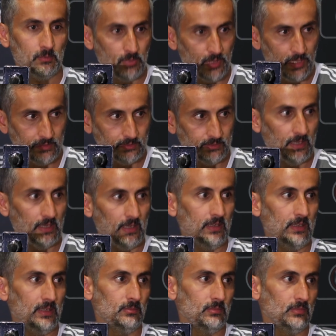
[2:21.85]
play
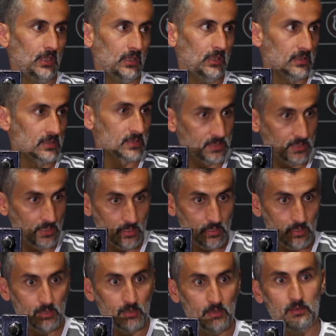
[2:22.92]
time,
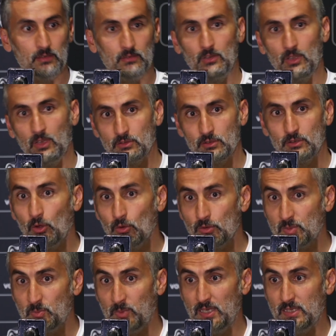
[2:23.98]
sink. There's no
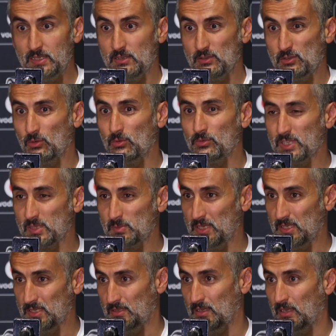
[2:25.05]
spaces, so the
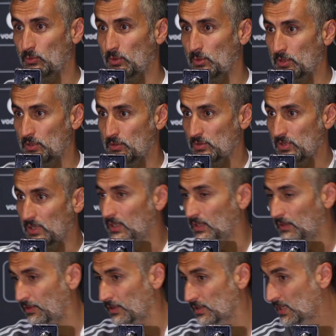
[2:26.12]
spaces that we were using in
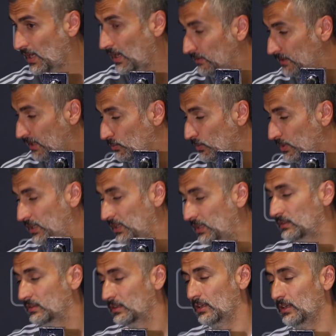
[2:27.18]
the first half, that we did
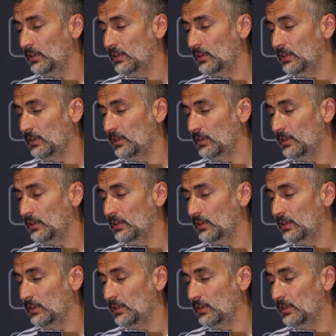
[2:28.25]
it